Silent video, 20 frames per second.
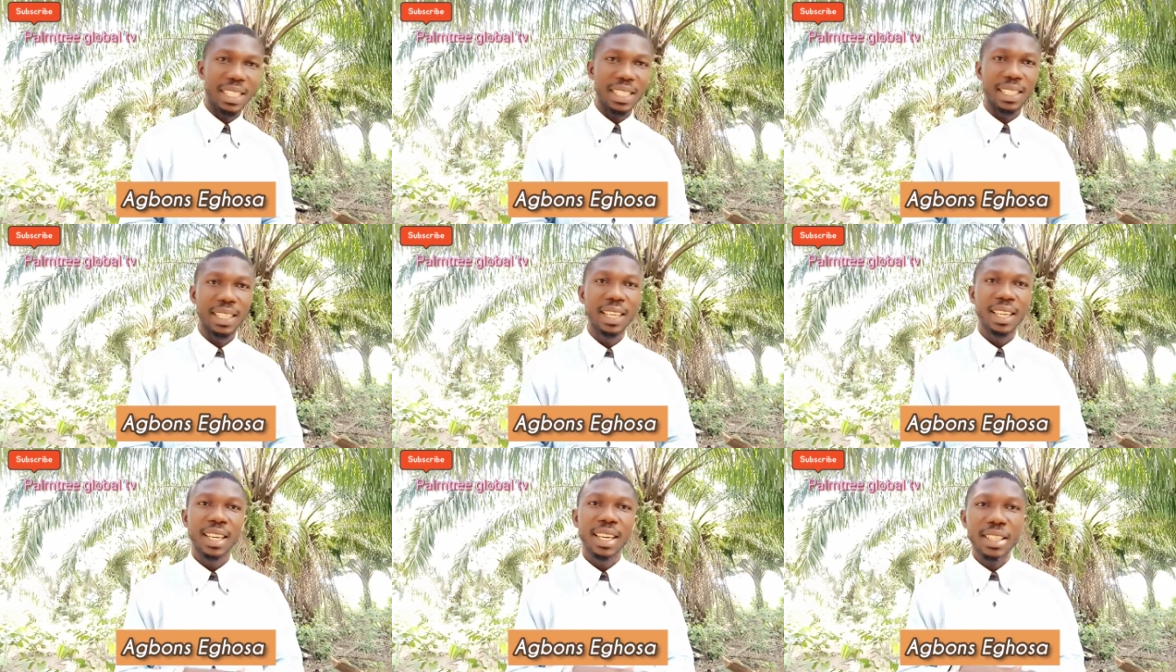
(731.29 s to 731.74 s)

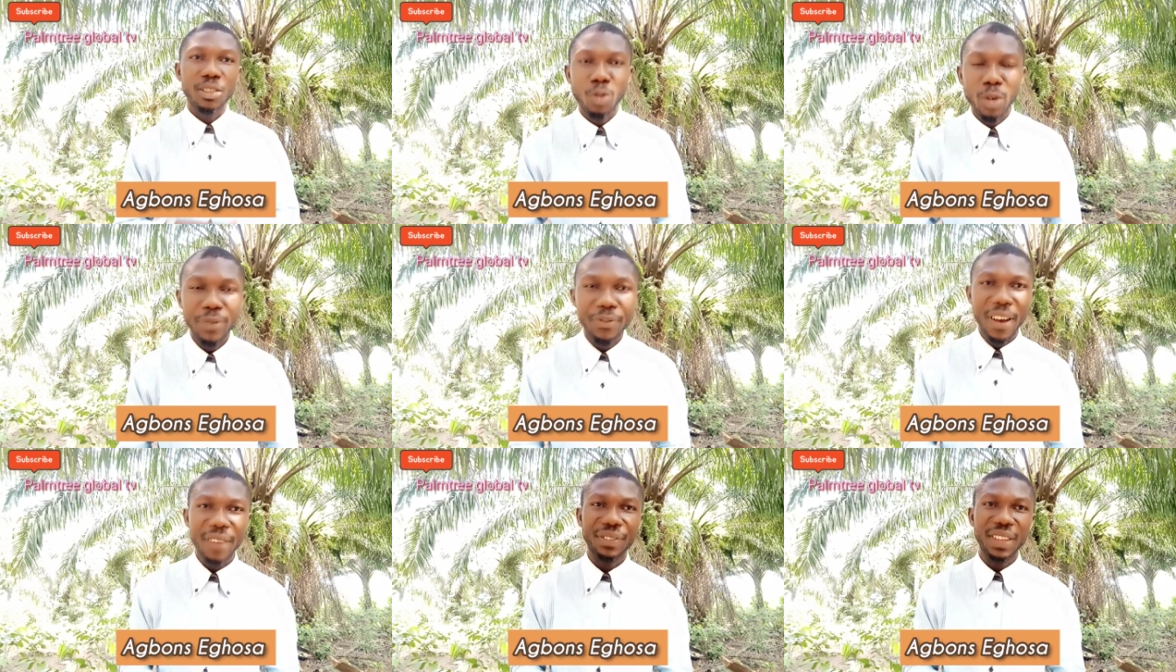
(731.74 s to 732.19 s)
Recently,
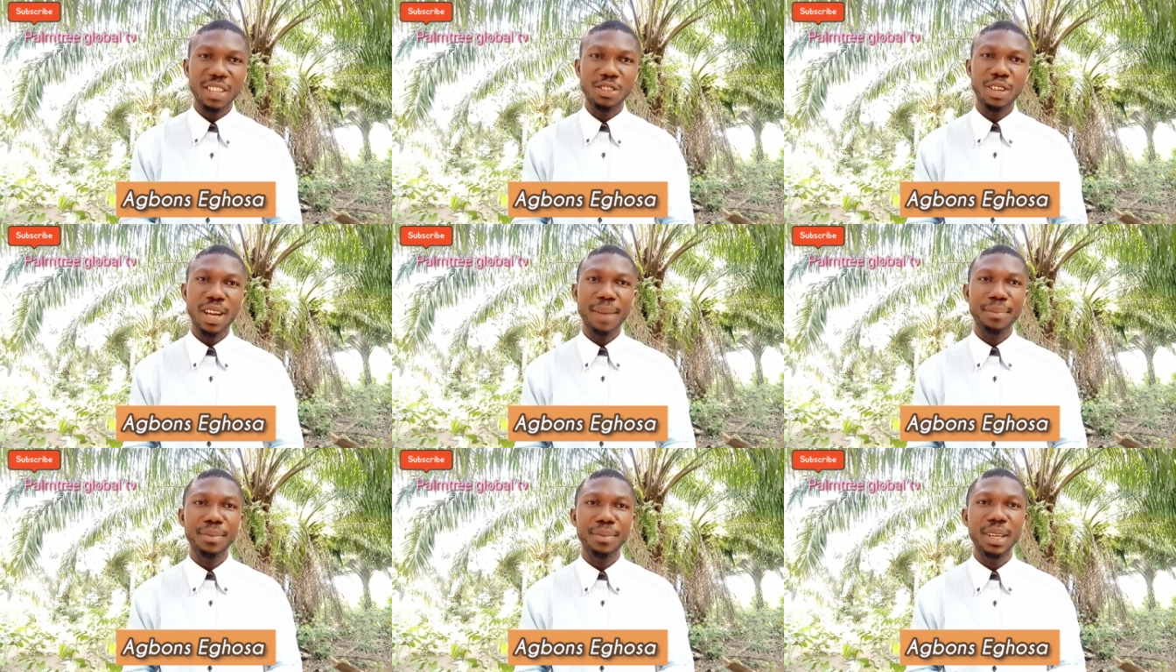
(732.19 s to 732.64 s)
he
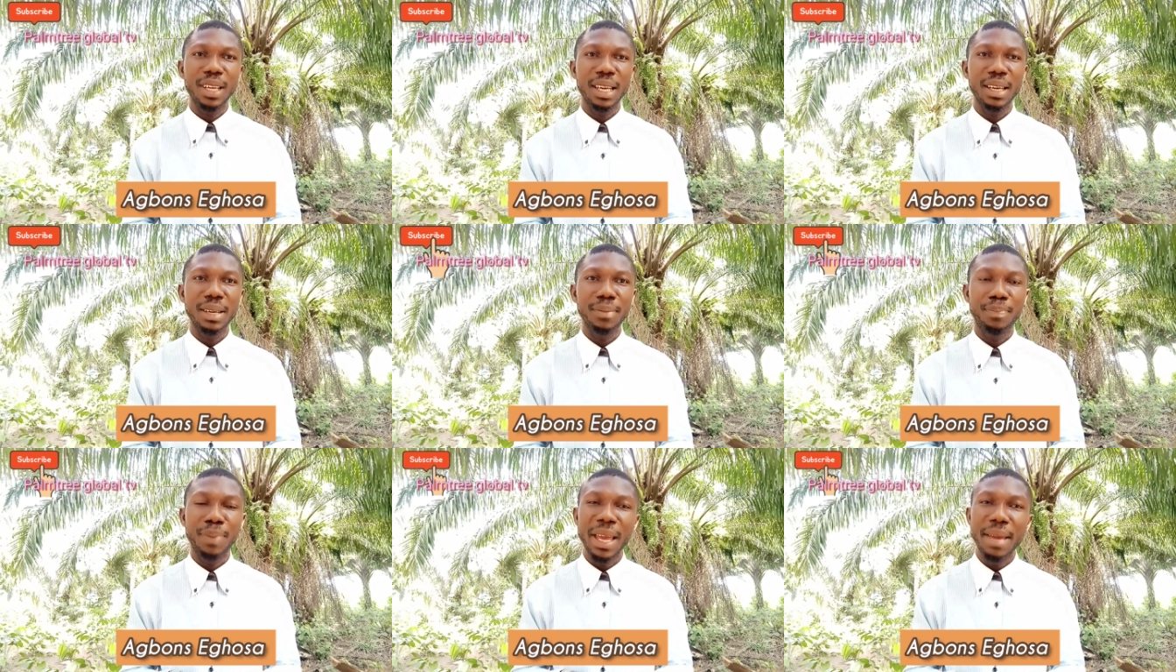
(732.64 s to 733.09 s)
employed
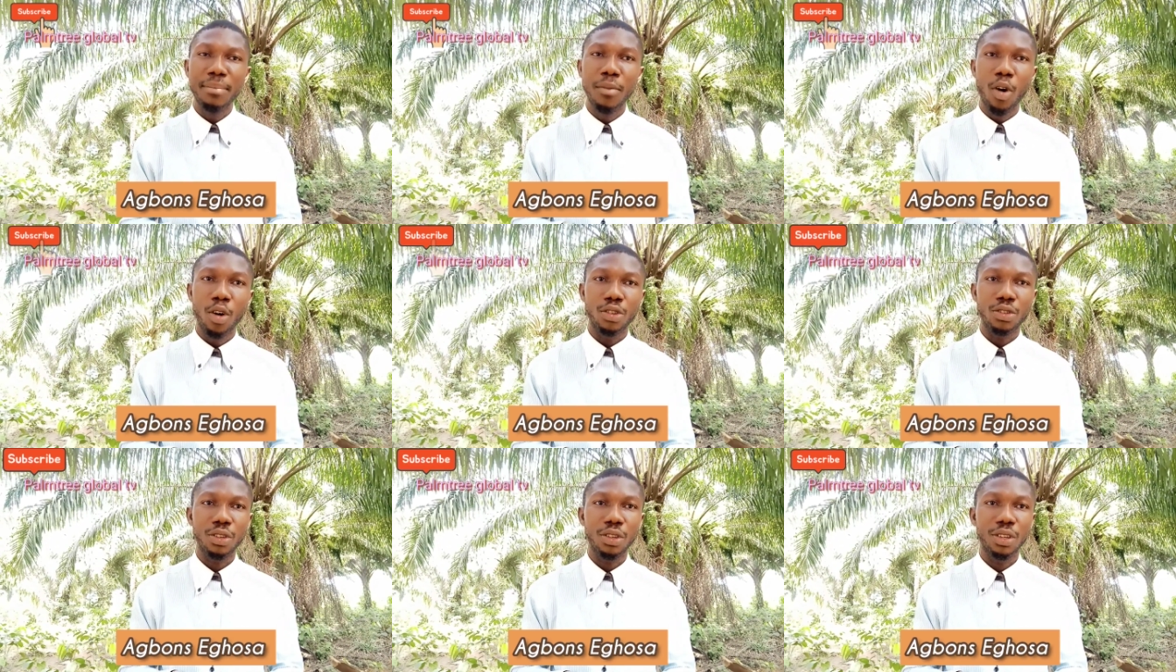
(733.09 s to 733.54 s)
somebody
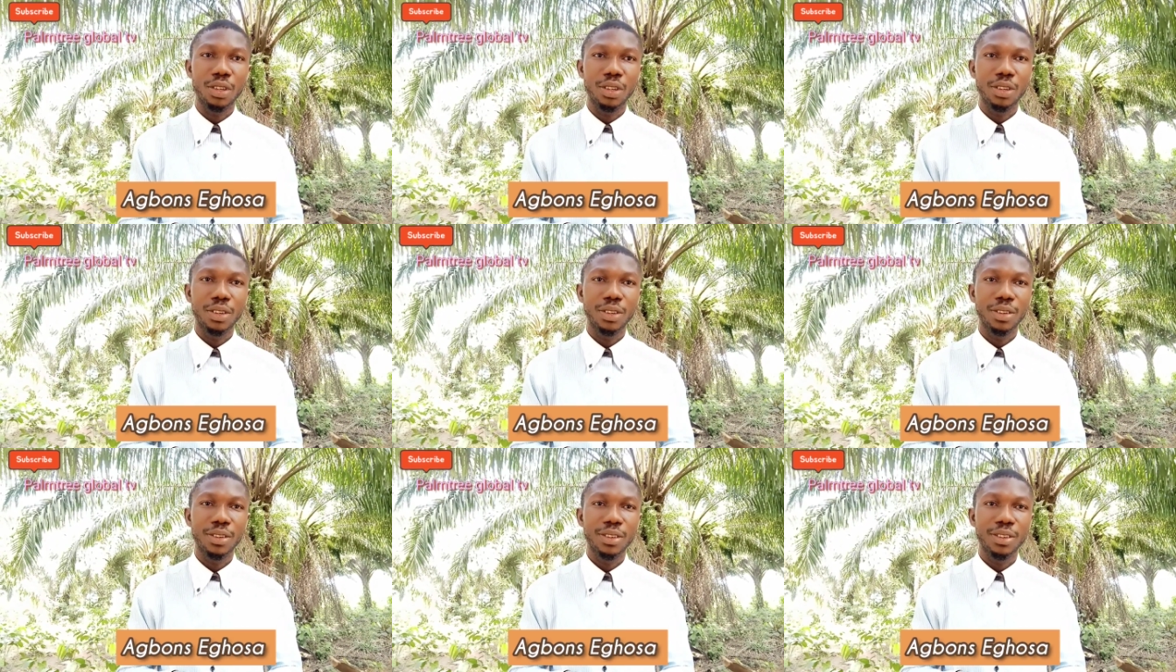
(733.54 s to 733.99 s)
selling
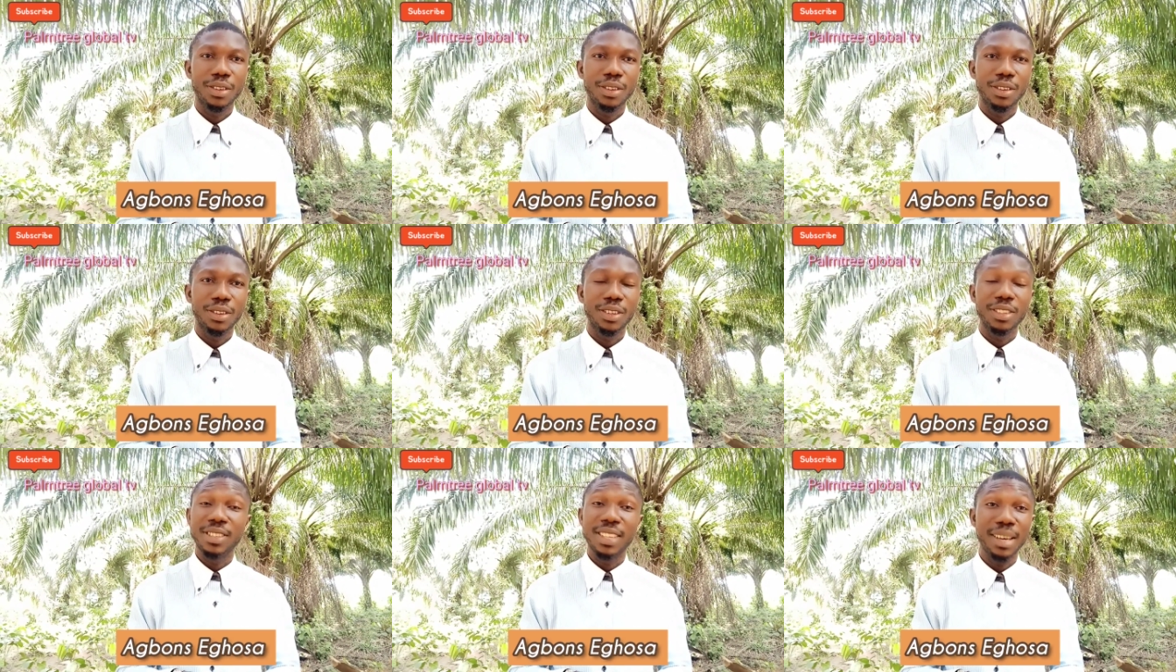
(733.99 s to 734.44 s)
of fruit,
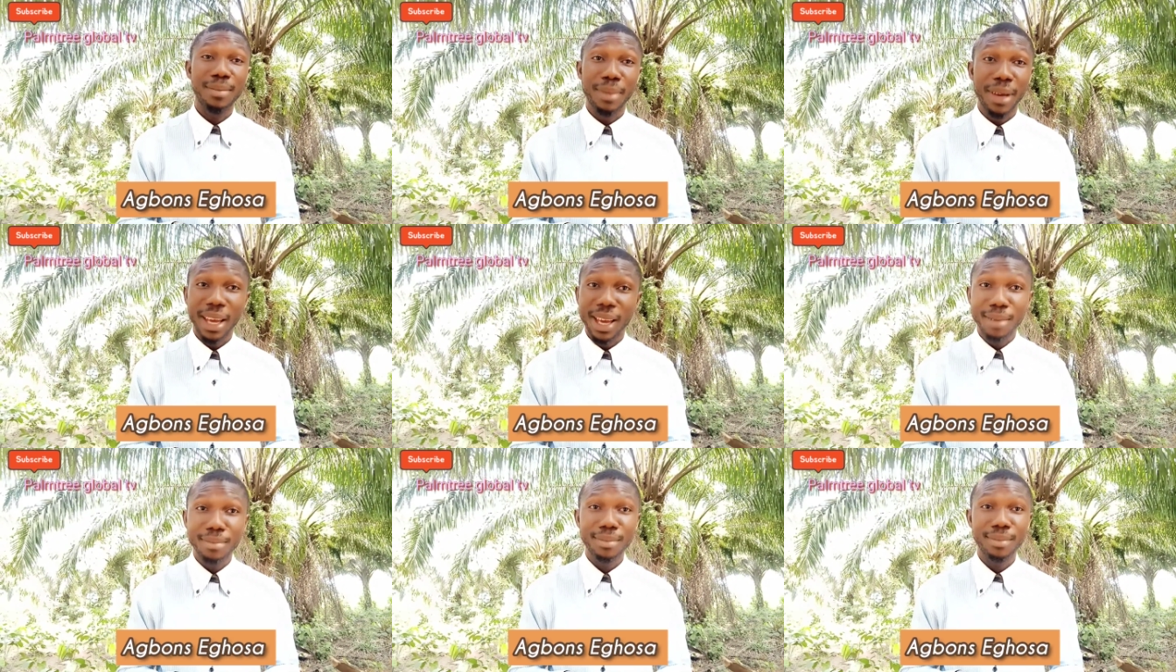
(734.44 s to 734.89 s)
selling of
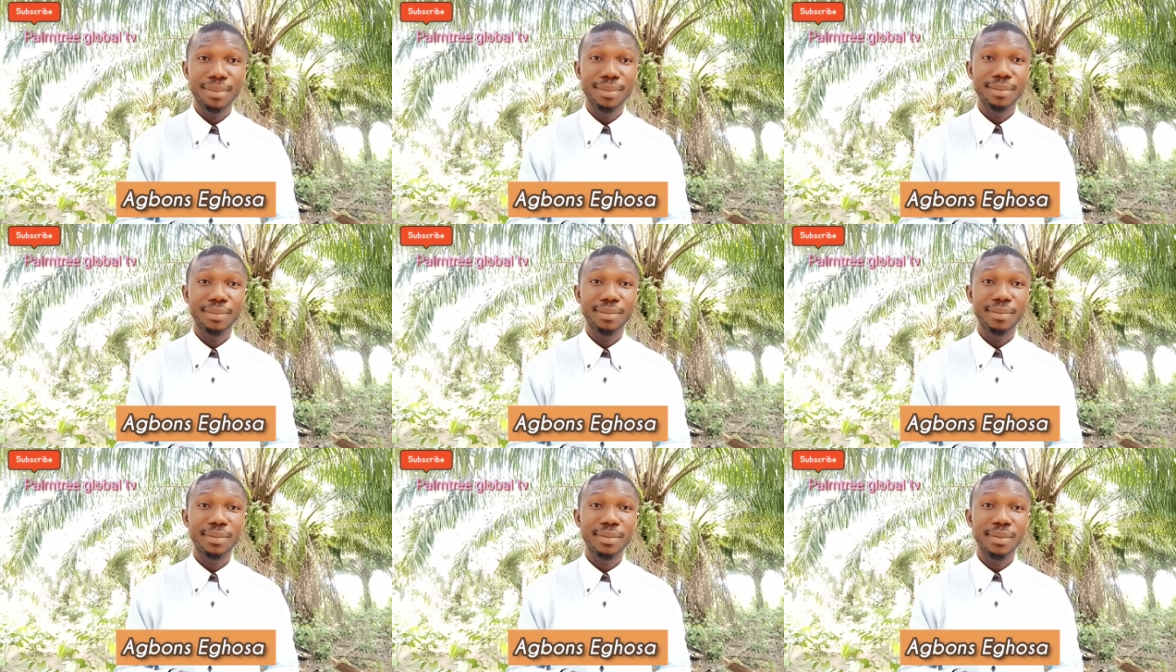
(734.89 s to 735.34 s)
orange,
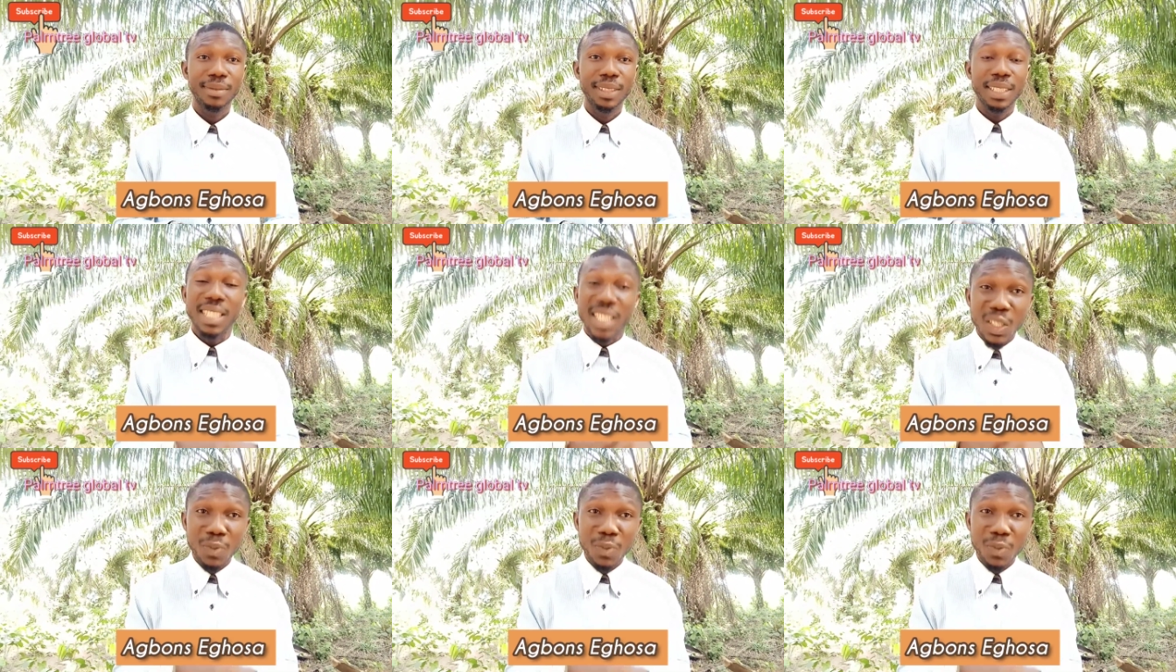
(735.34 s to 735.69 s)
garbage,